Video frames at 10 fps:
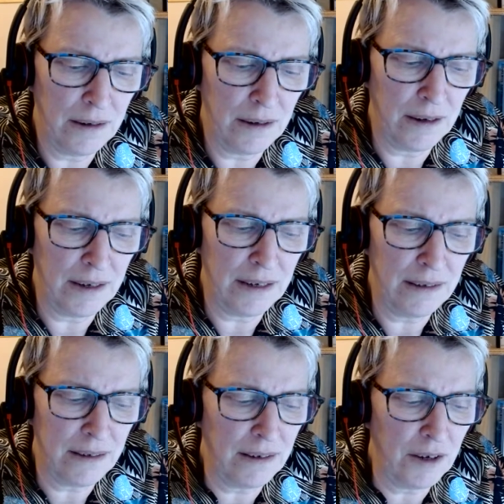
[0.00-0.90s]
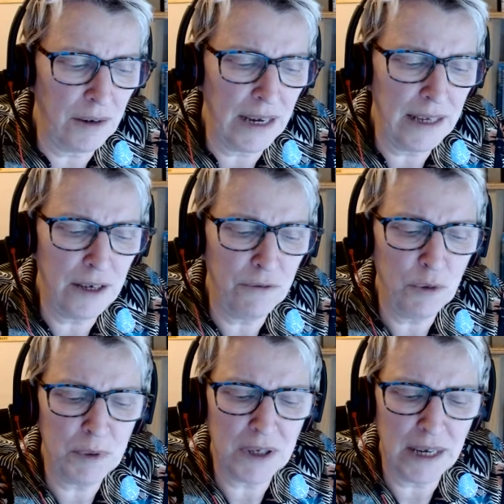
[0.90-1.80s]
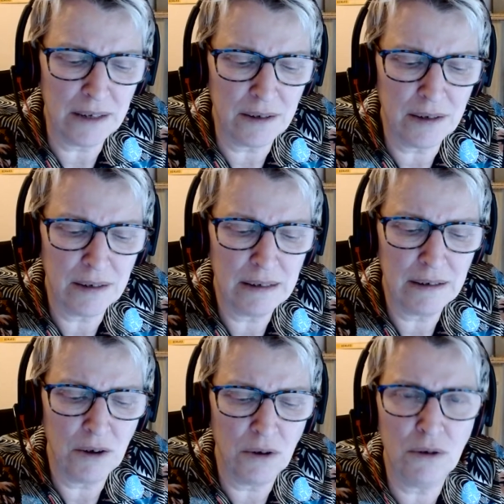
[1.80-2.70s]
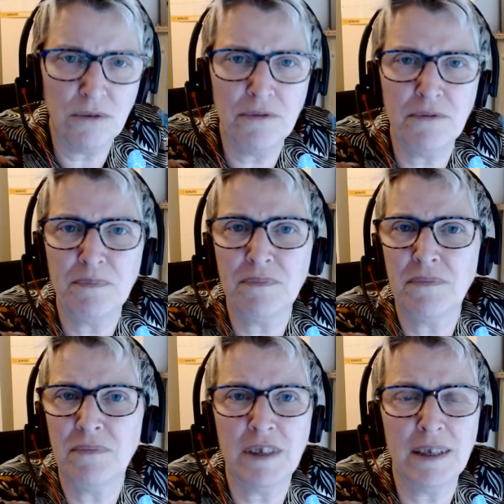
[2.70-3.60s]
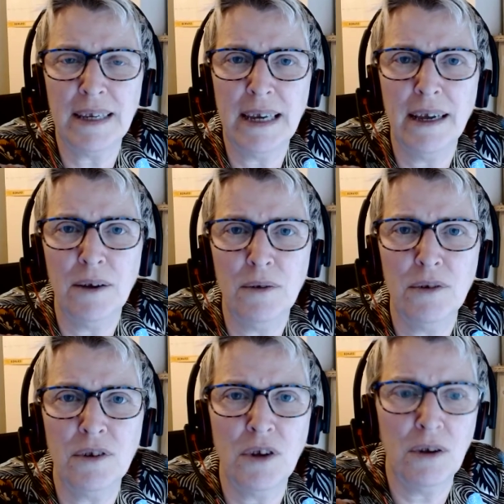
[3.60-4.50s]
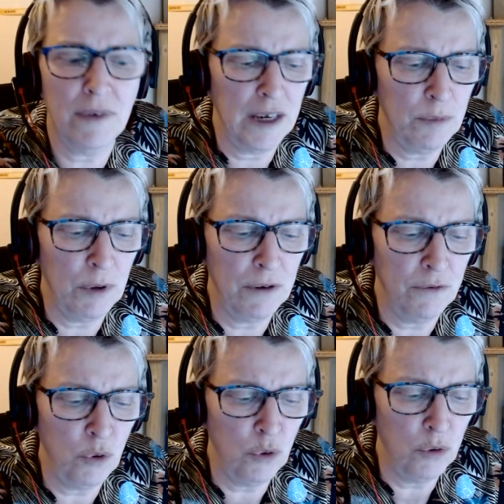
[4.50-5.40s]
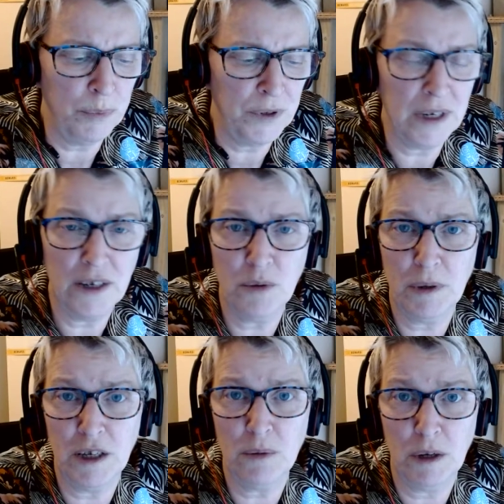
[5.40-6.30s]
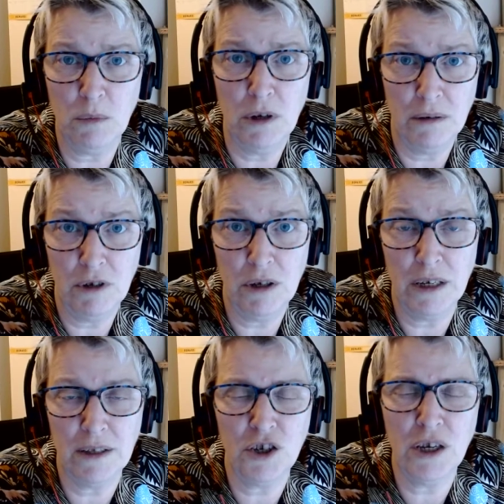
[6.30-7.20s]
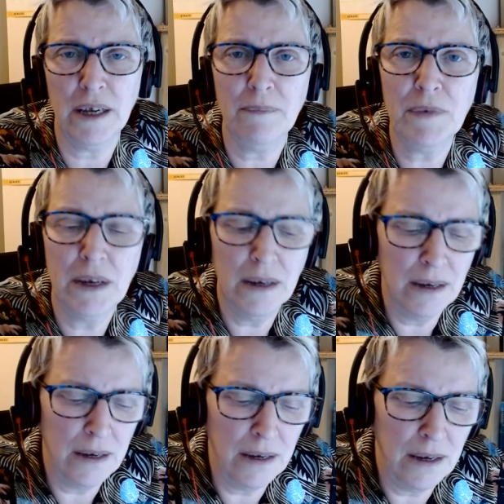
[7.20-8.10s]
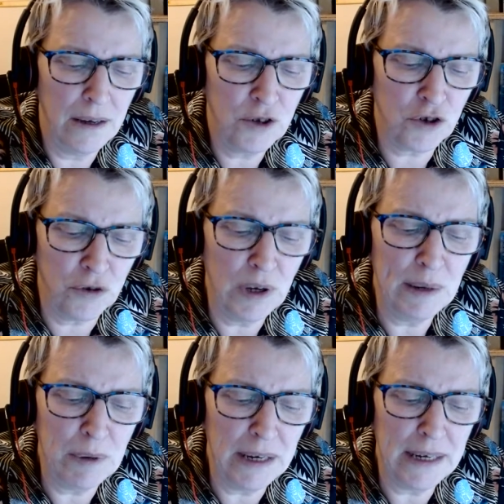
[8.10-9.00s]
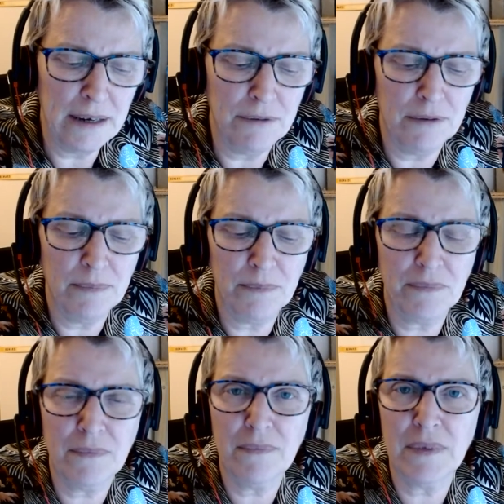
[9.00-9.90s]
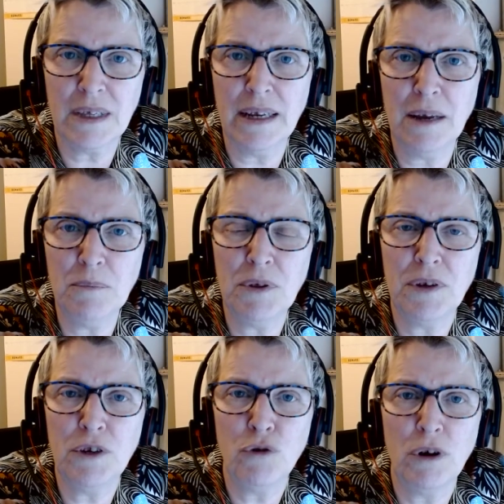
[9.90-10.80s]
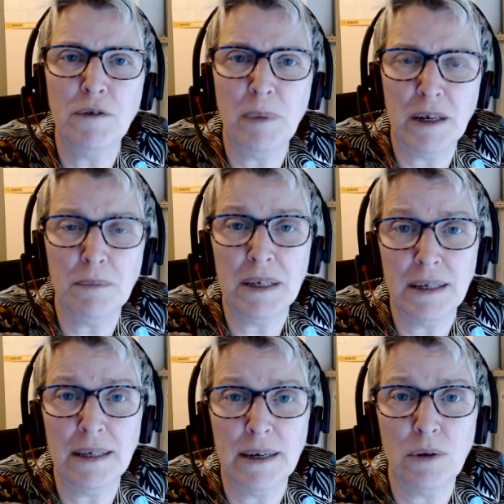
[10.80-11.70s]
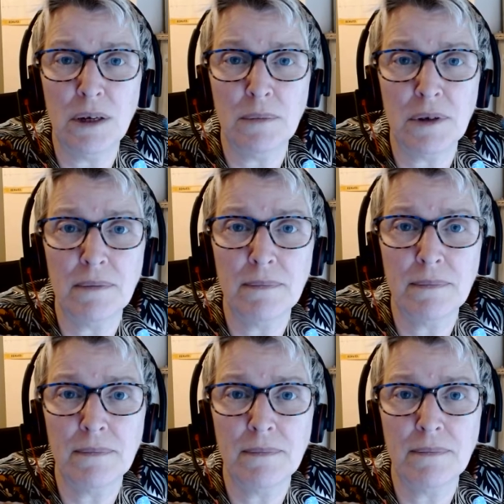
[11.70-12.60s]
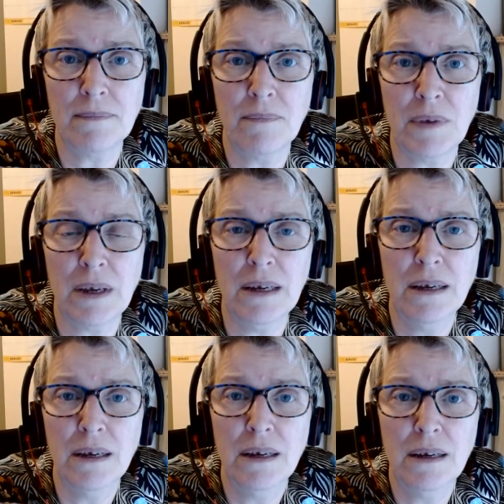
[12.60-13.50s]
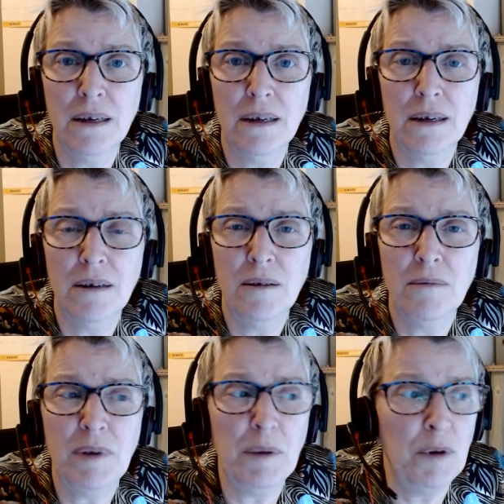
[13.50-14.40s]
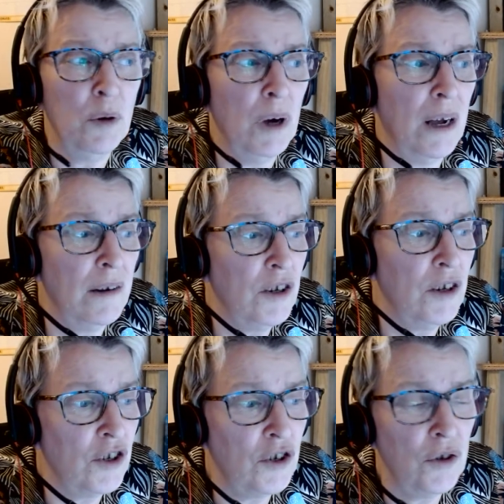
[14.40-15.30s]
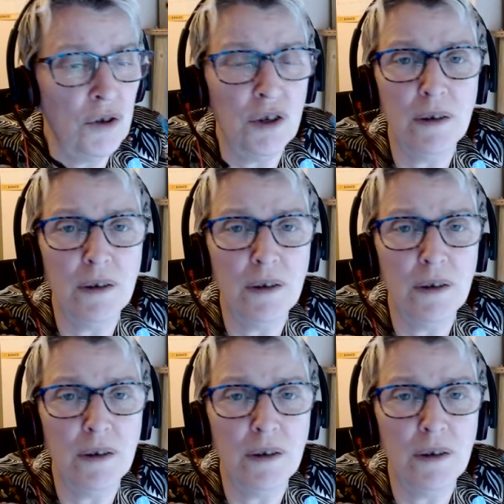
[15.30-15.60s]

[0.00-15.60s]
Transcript: And, 84% of CEOs surveyed by Forbes in 2021, earlier this year, truly believe that empathy drives better business outcomes. Okay? People who are understood